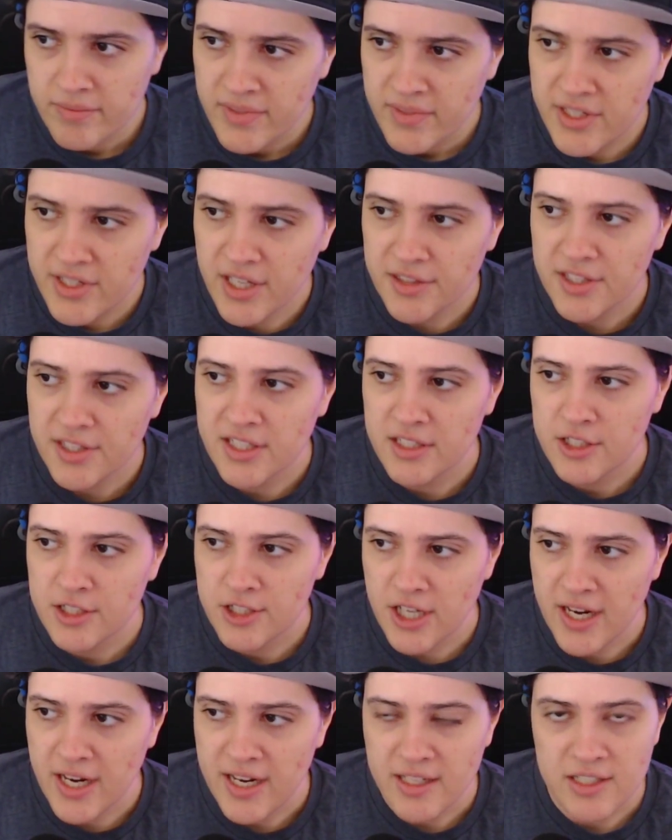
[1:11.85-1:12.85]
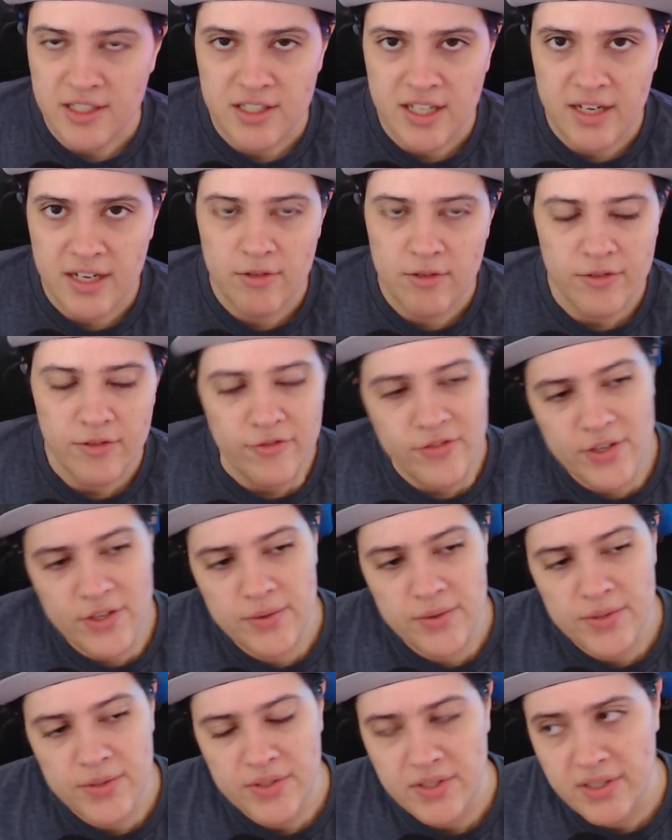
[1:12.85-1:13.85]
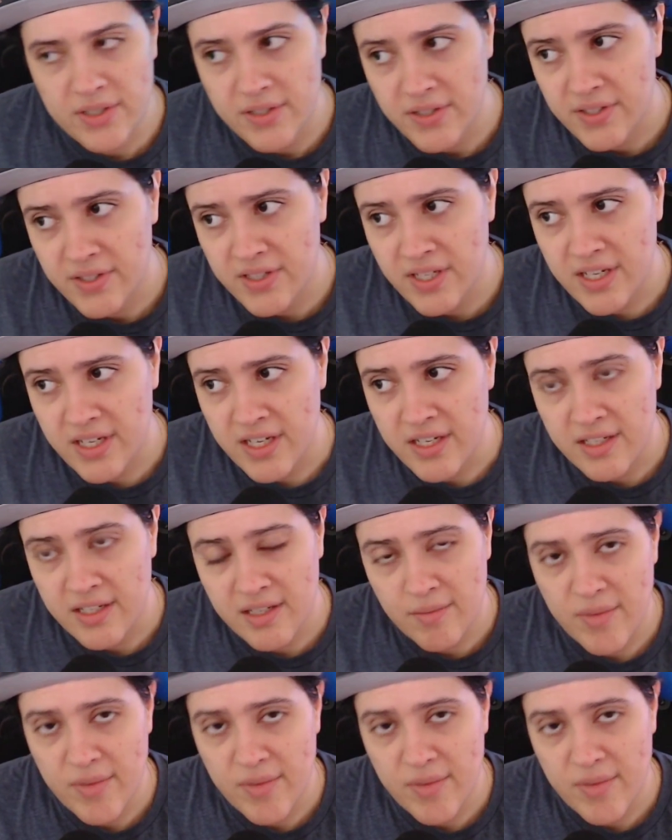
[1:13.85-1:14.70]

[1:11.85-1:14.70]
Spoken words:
nothing's changed, they refuse to concede.